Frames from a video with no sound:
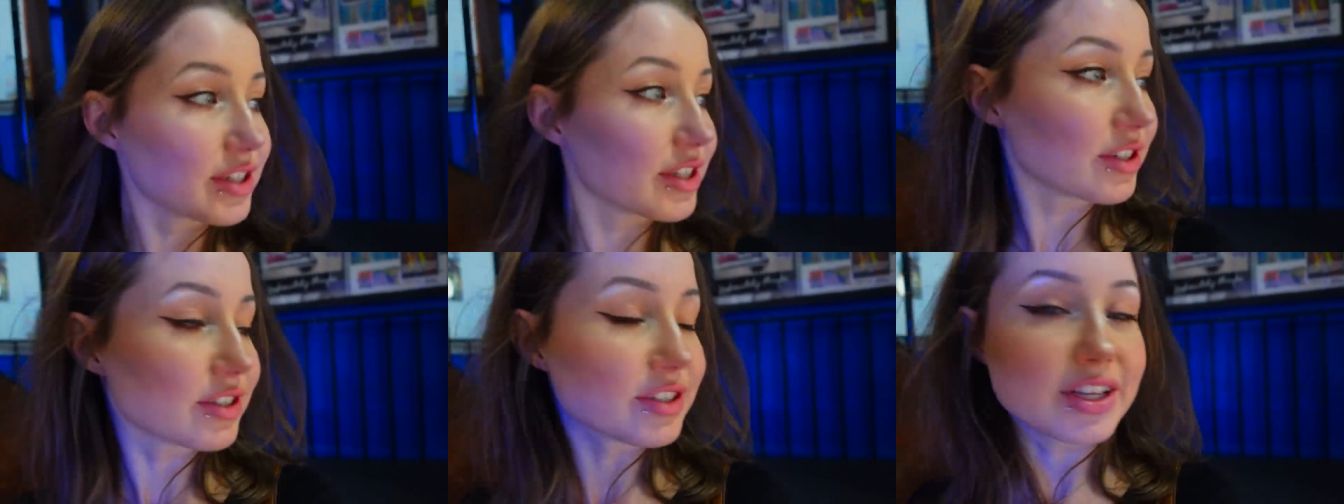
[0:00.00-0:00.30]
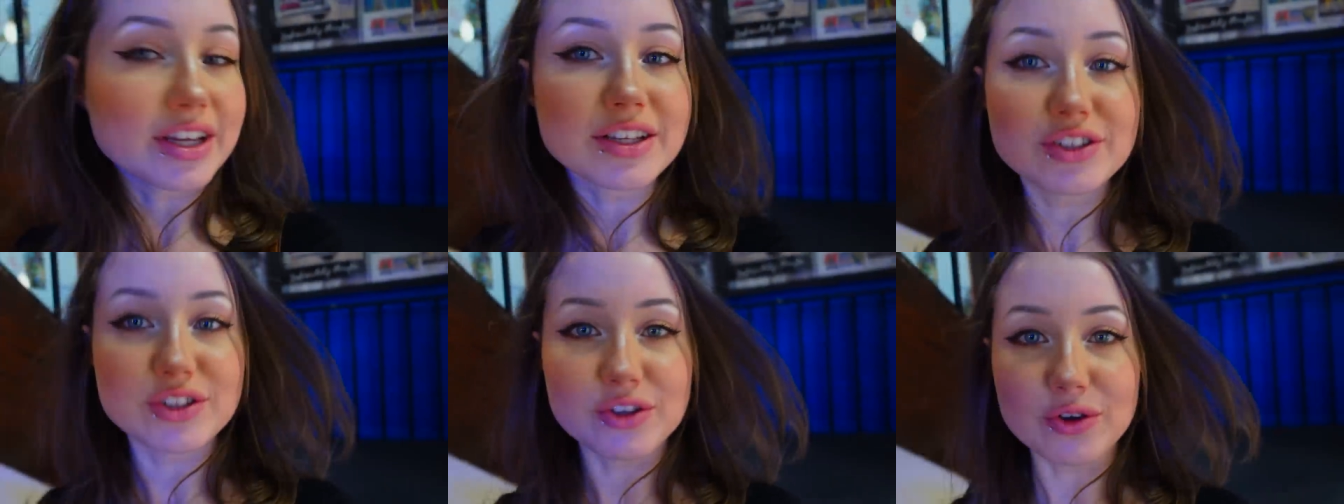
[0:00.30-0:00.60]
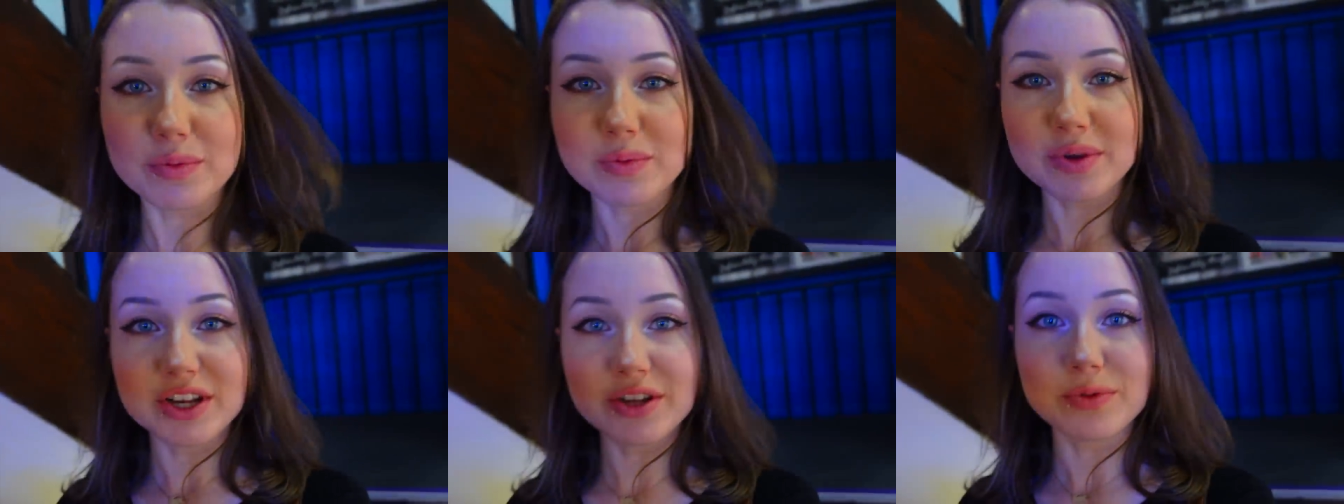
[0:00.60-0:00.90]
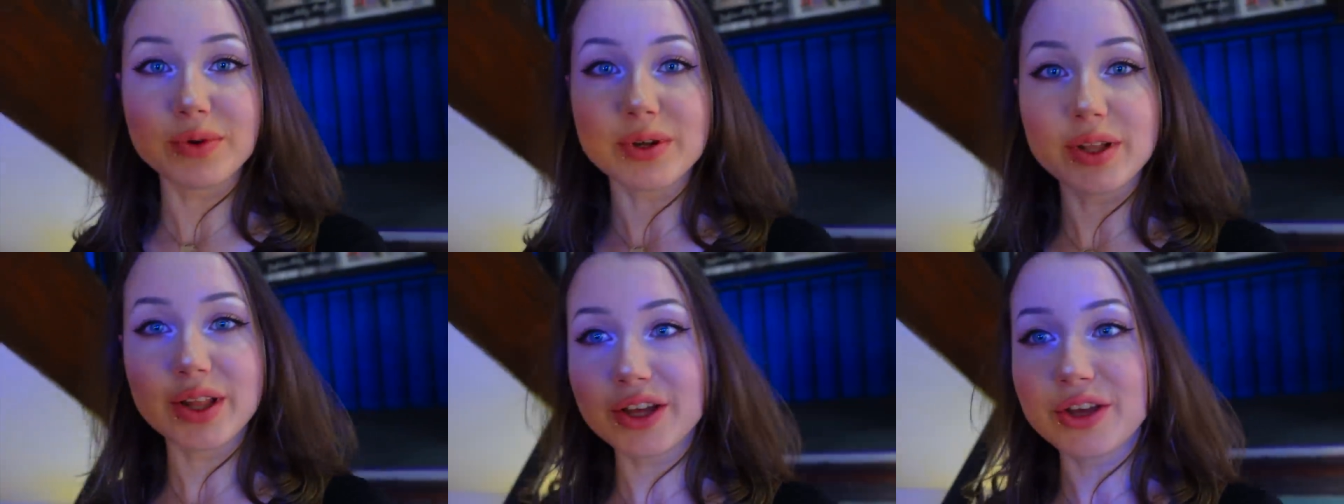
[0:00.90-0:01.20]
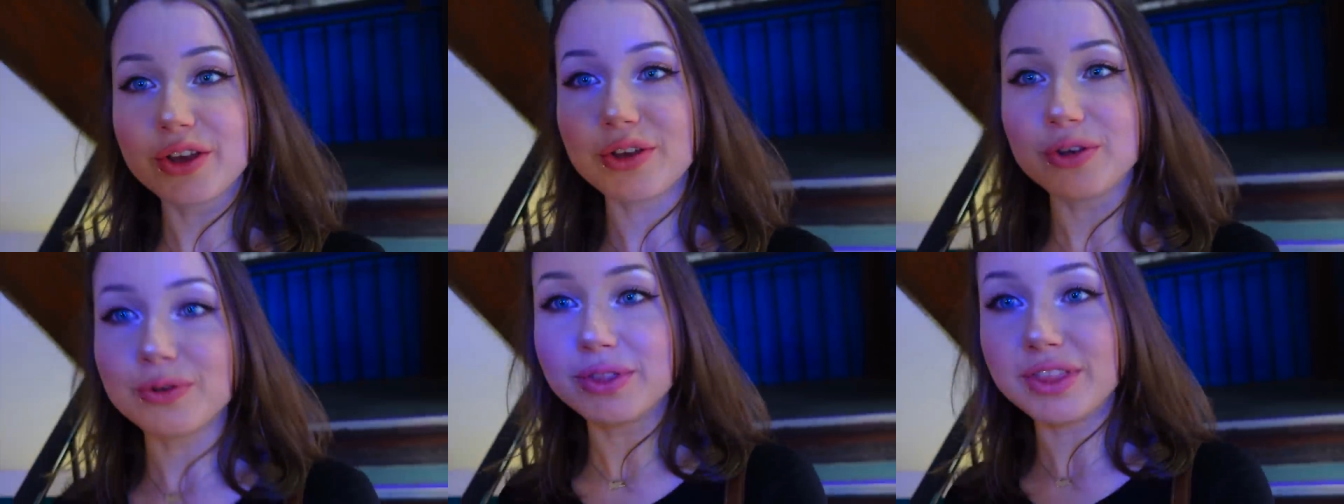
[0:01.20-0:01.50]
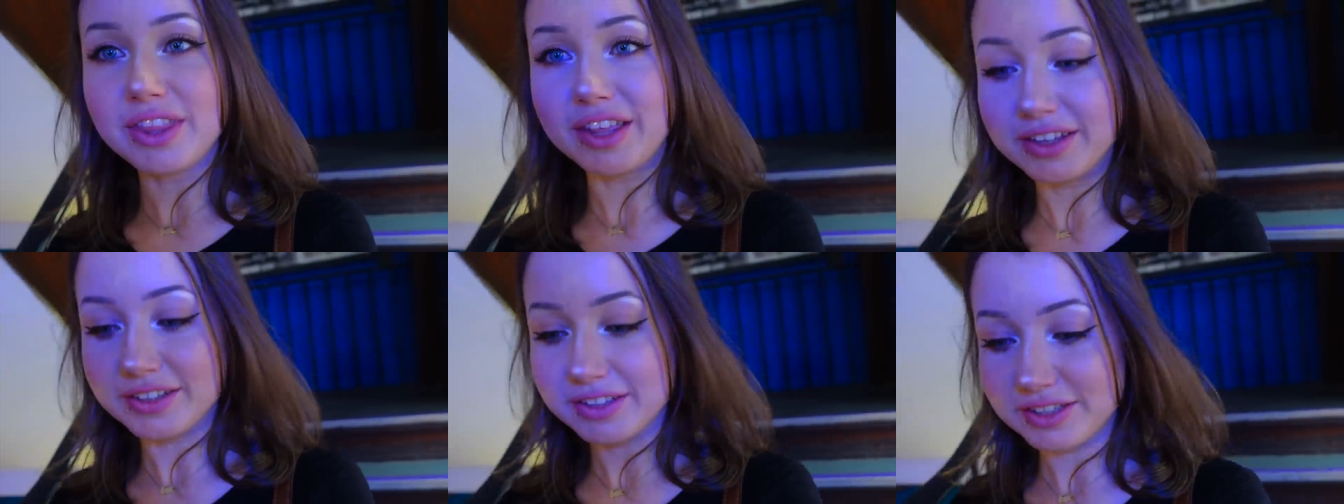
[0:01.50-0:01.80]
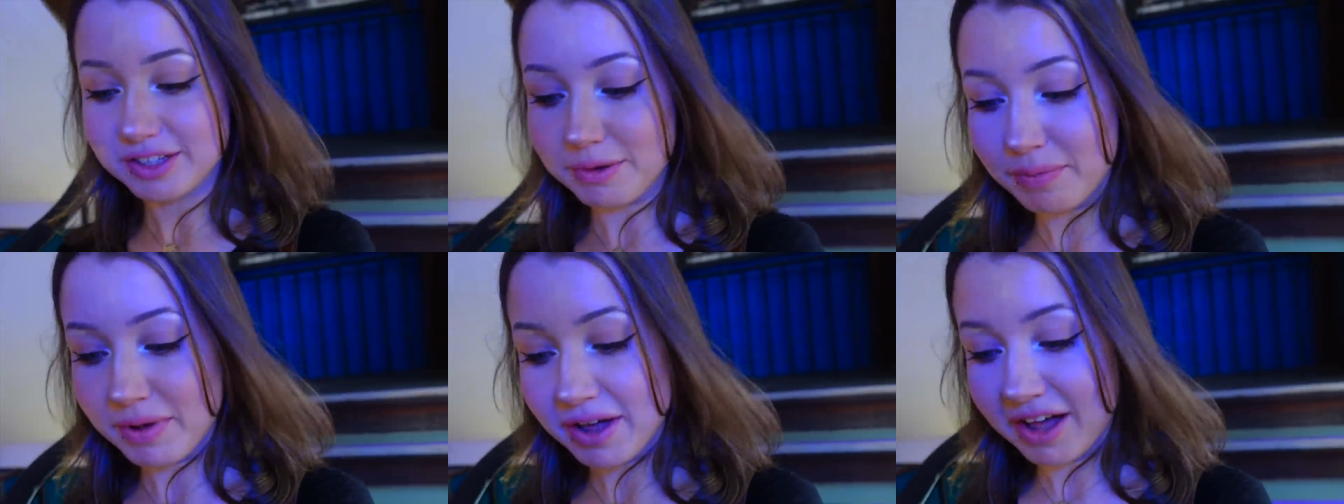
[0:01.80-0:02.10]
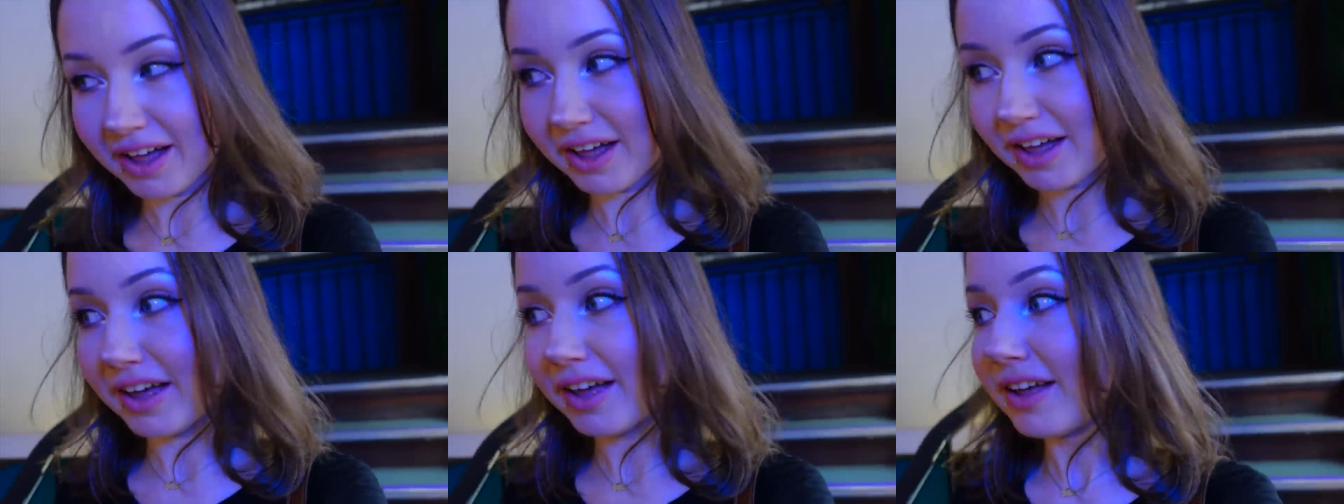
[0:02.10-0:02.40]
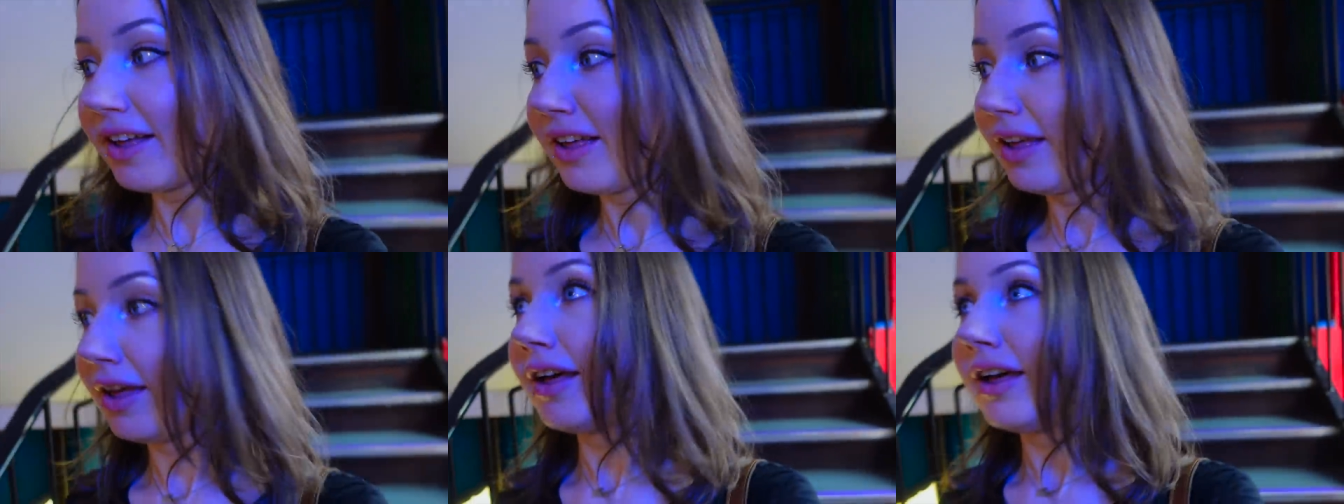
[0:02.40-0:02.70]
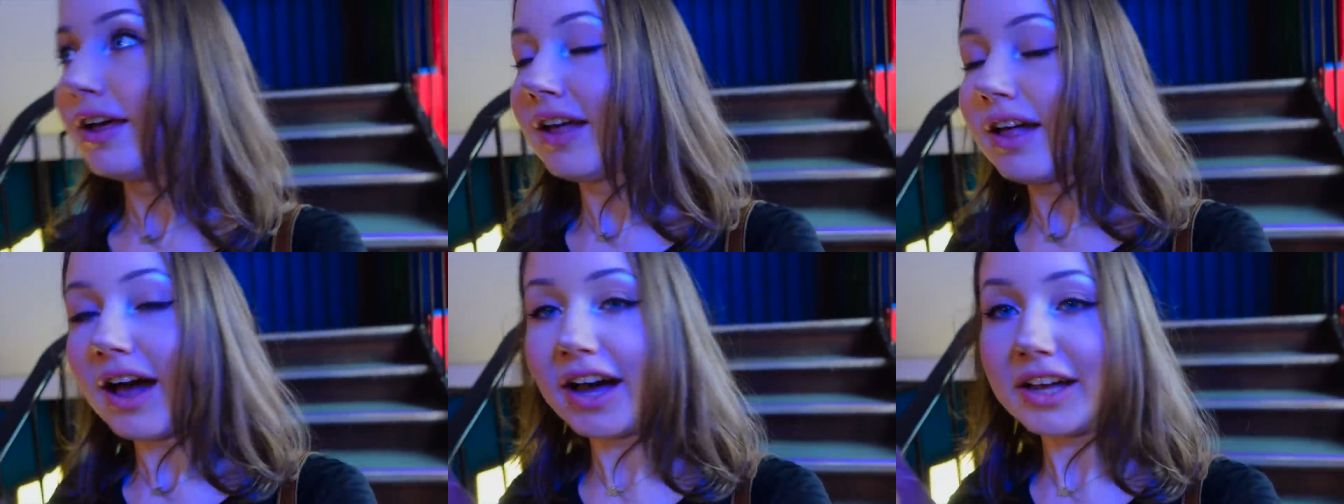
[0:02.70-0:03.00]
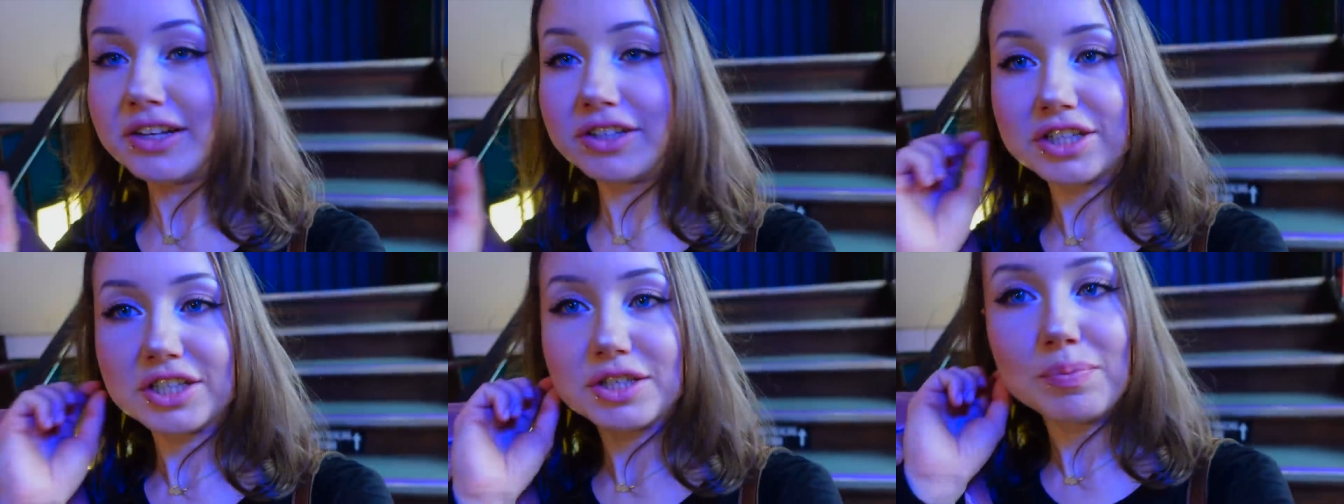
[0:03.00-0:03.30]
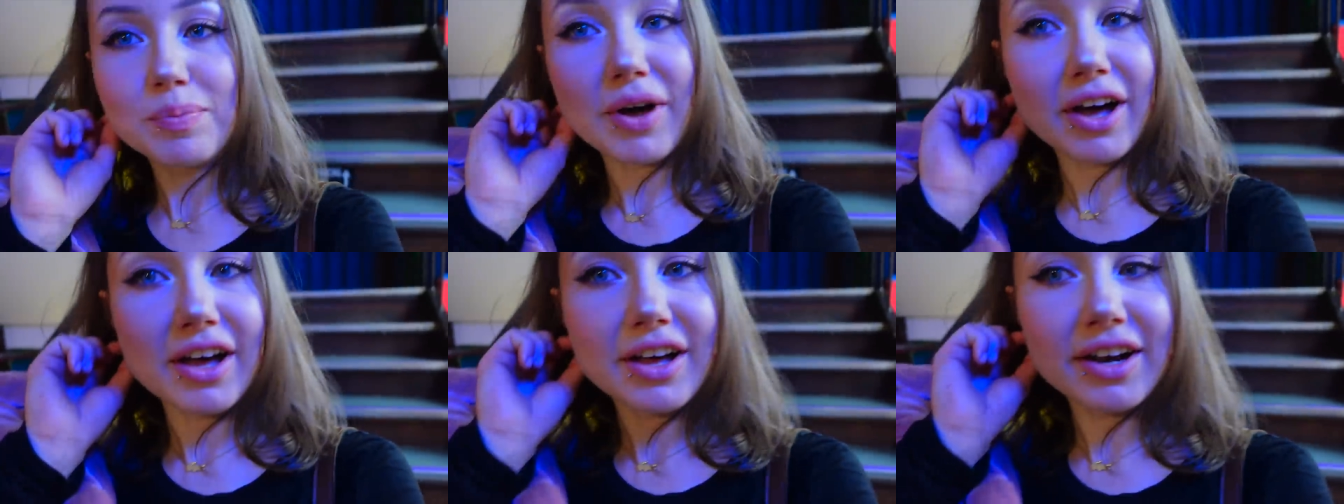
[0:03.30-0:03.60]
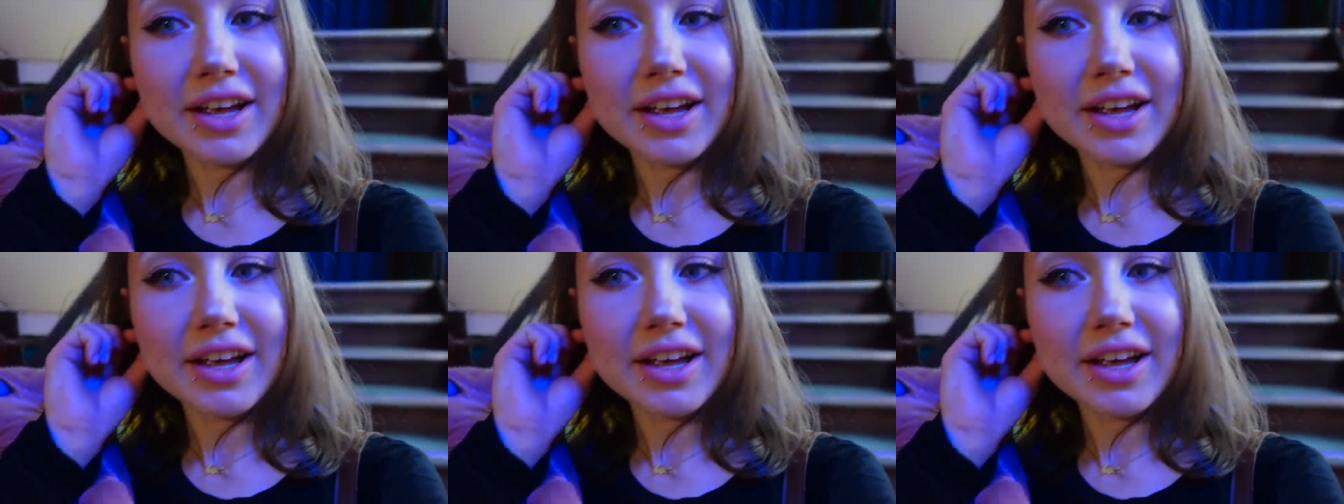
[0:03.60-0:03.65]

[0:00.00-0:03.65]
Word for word: there's like so many really cute things to buy. I just bought